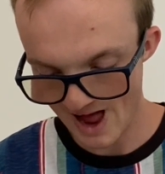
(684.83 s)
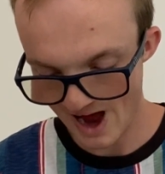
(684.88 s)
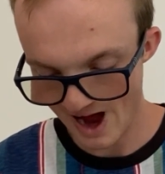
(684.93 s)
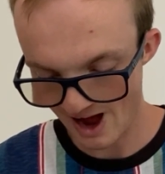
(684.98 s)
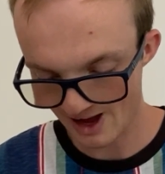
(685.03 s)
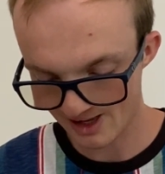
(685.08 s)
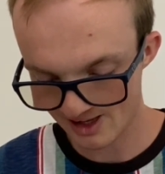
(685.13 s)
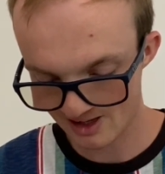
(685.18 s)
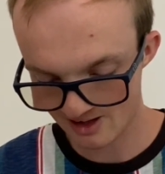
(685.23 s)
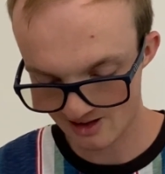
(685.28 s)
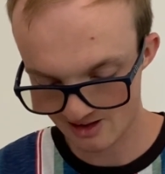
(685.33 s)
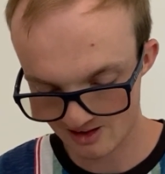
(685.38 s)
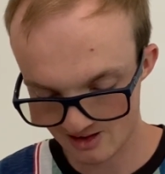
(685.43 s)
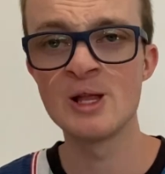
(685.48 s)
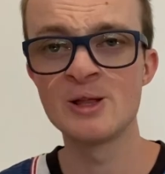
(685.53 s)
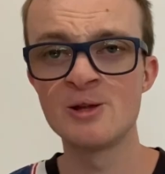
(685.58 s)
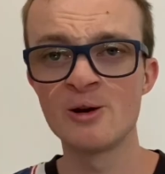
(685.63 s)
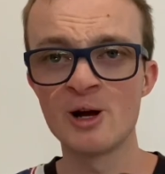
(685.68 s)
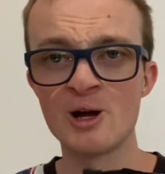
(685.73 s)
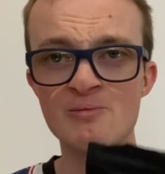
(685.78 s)
husks.
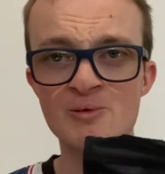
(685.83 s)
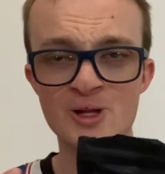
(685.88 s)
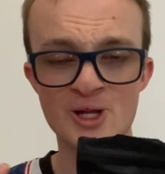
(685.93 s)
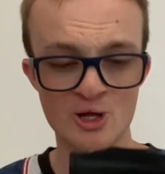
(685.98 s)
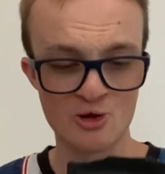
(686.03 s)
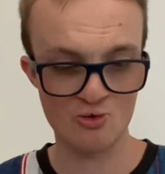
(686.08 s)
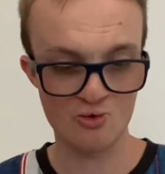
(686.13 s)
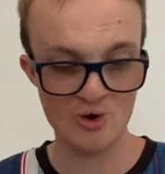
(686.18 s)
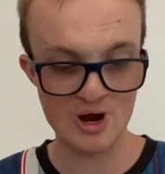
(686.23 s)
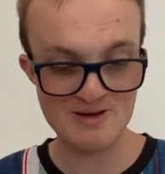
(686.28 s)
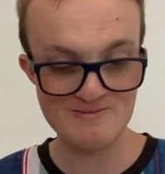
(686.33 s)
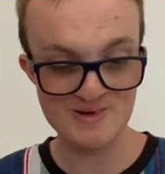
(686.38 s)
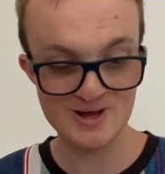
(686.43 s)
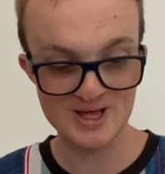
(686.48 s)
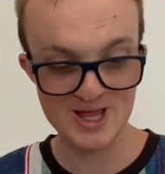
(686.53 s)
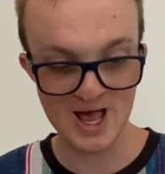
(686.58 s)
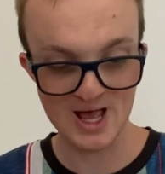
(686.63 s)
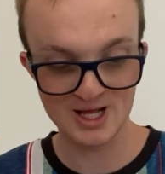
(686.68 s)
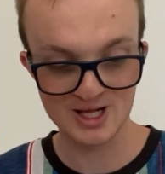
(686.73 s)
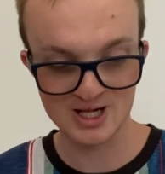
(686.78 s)
Delivers a creamy
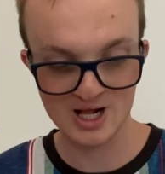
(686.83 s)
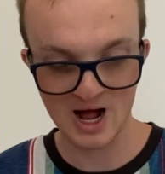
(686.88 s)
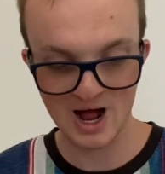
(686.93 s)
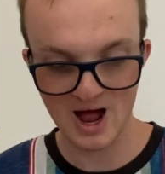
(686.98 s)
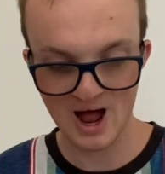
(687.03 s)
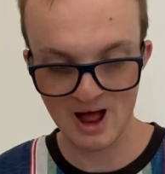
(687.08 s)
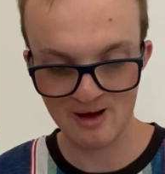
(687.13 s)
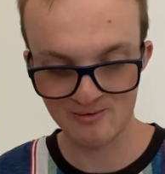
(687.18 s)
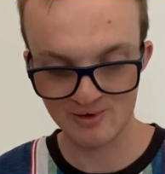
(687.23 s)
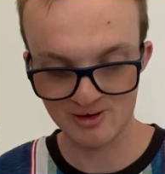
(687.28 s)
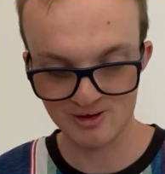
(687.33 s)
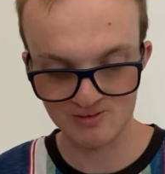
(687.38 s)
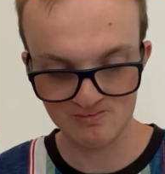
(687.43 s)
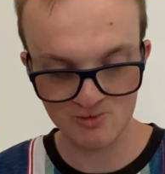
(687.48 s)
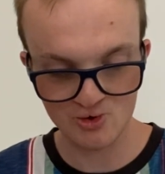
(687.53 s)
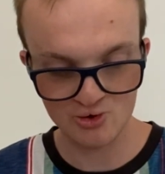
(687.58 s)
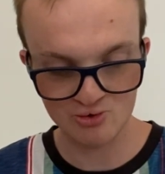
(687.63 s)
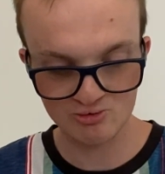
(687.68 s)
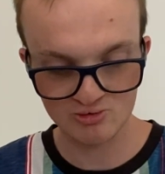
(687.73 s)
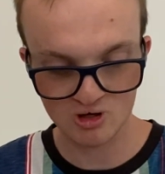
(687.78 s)
texture with
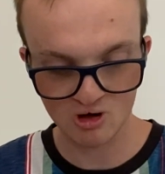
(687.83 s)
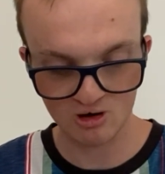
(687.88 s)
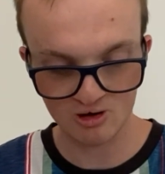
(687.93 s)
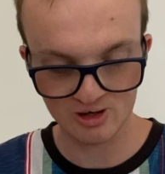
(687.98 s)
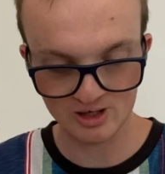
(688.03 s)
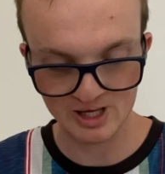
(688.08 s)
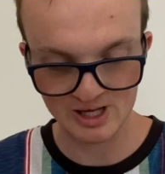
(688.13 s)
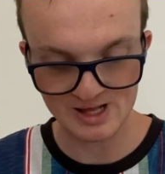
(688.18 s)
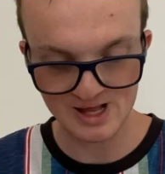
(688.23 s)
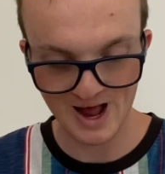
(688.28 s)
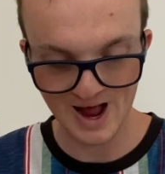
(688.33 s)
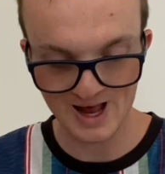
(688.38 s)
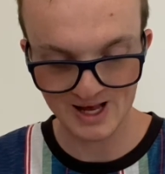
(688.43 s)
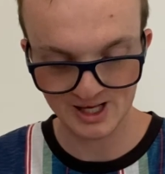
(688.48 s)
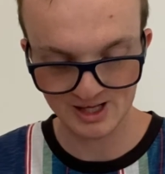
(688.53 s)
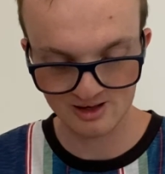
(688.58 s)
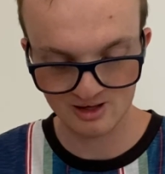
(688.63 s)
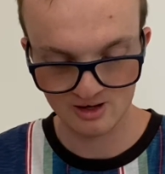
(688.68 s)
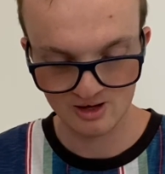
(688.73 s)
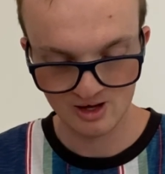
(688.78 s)
smooth chocolatey
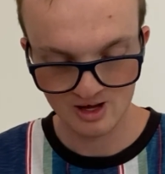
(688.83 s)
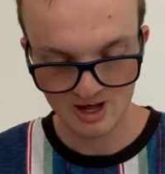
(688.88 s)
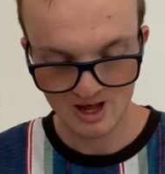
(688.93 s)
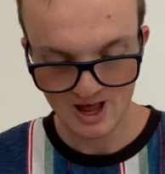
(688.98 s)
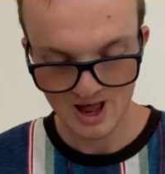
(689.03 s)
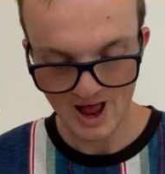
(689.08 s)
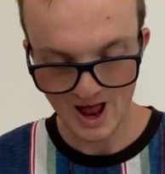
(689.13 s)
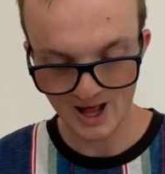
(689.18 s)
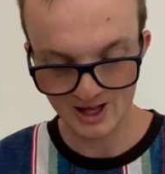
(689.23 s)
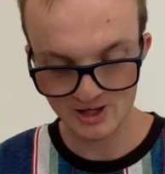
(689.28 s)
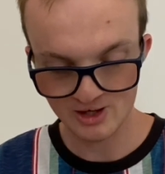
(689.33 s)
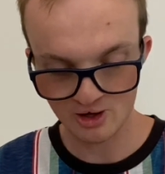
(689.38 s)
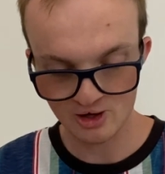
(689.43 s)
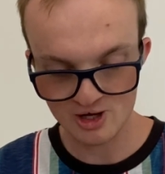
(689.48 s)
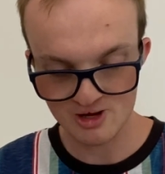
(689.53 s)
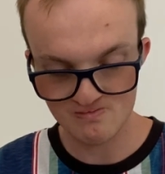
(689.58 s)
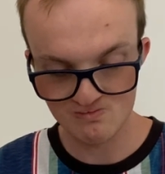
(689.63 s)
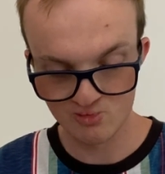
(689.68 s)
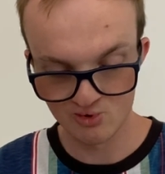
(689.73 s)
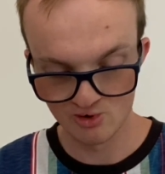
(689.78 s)
taste. And so
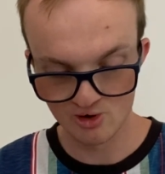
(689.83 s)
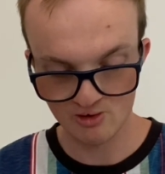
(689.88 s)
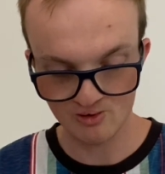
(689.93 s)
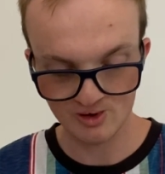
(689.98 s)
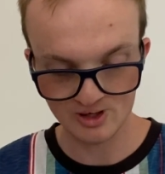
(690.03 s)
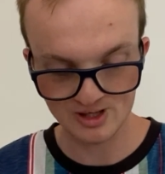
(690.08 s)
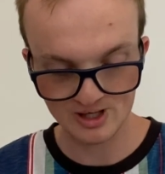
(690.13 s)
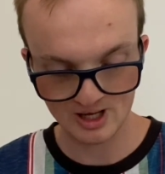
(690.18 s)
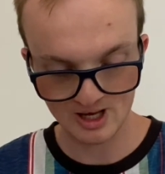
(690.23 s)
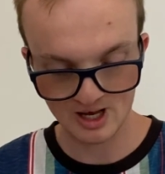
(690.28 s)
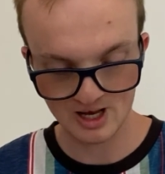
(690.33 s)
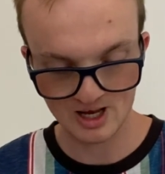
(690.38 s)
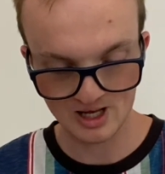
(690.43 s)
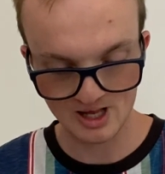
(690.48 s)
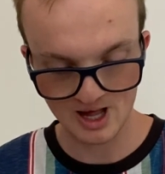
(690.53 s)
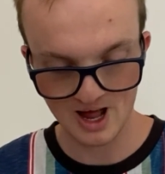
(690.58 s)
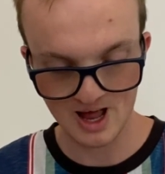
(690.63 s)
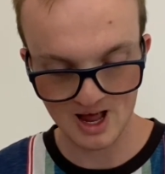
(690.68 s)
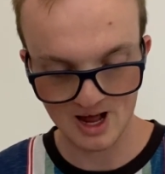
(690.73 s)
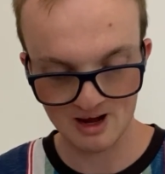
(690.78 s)
you brew it in
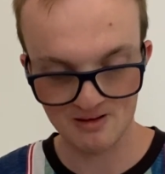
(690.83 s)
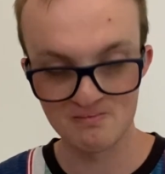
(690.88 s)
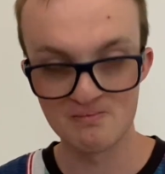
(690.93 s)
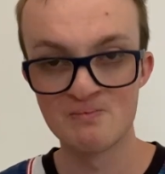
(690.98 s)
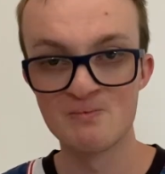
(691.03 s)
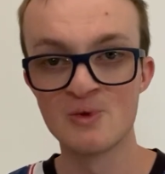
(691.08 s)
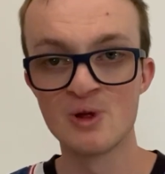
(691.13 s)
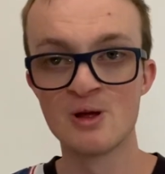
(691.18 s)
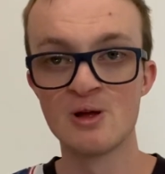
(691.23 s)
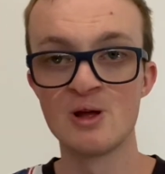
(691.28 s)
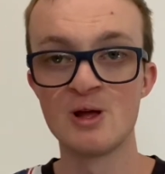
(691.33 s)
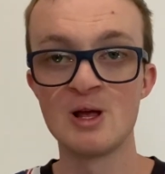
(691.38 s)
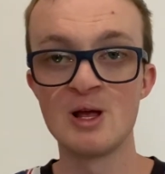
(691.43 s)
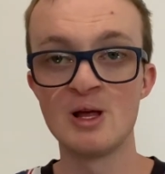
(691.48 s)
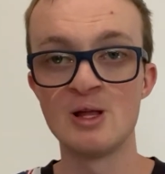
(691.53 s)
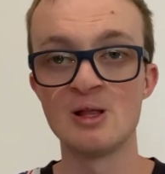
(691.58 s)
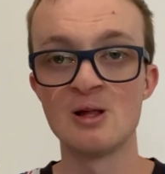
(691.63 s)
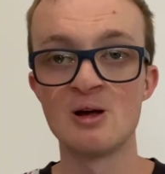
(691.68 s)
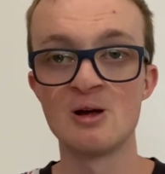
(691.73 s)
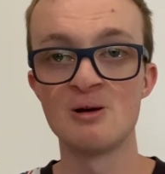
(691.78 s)

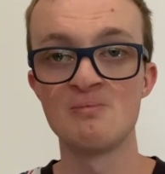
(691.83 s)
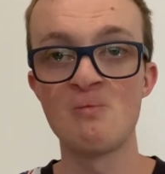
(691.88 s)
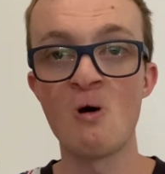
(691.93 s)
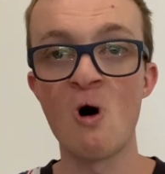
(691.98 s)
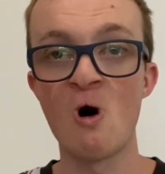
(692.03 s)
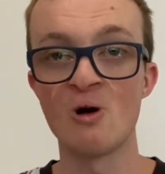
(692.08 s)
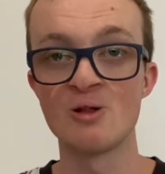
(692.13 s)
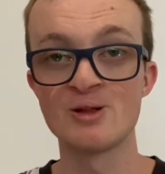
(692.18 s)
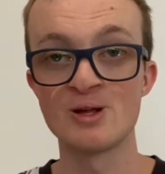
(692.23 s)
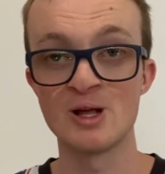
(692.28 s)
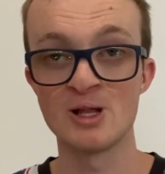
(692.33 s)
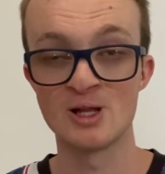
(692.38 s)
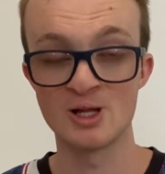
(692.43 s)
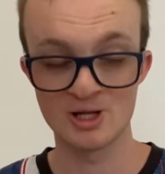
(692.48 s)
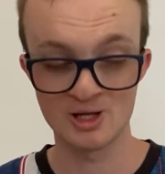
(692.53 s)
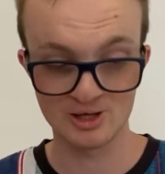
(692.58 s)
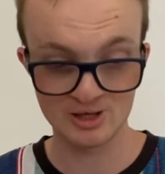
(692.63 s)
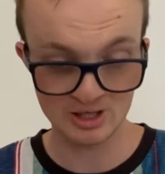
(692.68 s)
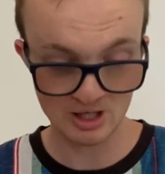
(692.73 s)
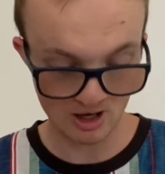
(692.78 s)
a pot, and
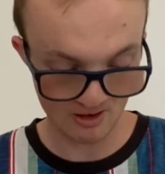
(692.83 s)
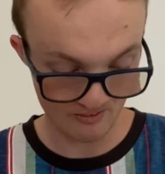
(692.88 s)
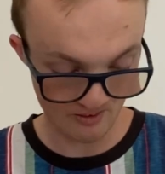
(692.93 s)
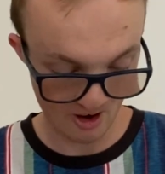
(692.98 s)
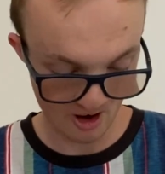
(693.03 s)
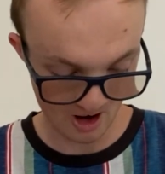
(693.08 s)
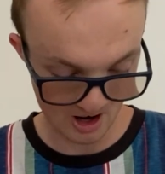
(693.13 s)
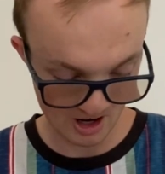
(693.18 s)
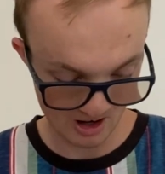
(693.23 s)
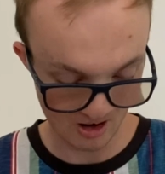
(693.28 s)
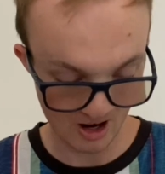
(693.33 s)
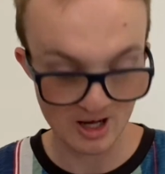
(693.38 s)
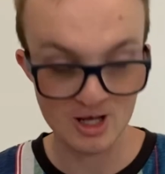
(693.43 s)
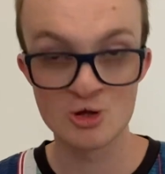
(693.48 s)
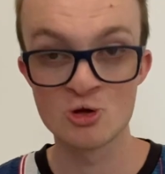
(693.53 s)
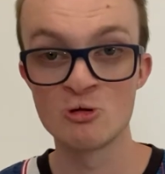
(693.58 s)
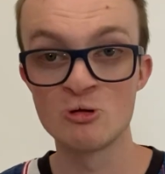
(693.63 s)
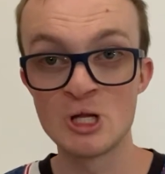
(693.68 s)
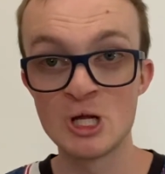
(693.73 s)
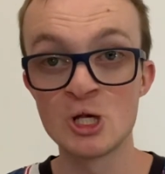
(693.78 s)
it's a very like
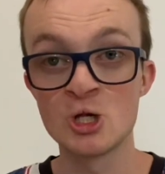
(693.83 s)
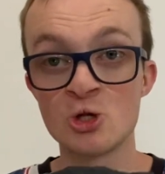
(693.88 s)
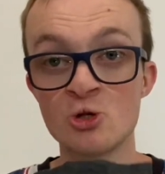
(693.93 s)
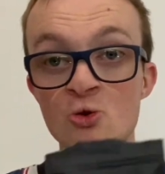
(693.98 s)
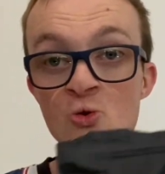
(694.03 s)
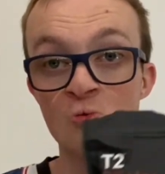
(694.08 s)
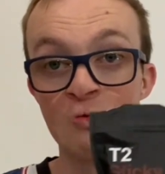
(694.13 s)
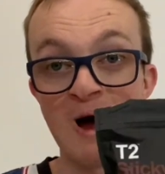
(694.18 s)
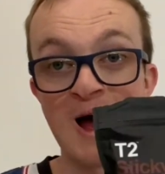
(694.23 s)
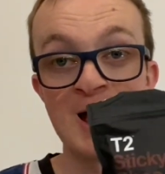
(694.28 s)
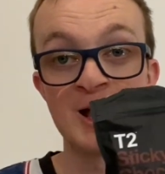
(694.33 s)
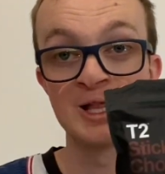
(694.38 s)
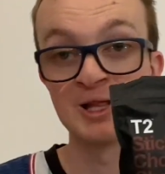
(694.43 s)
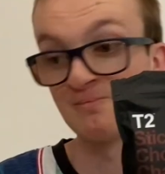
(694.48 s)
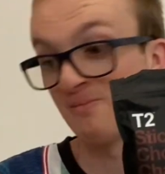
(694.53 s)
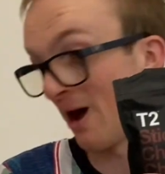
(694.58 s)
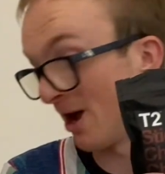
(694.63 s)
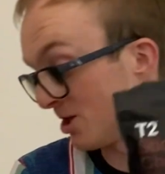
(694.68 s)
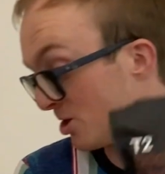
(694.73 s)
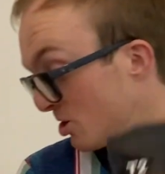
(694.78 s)
traditional way to make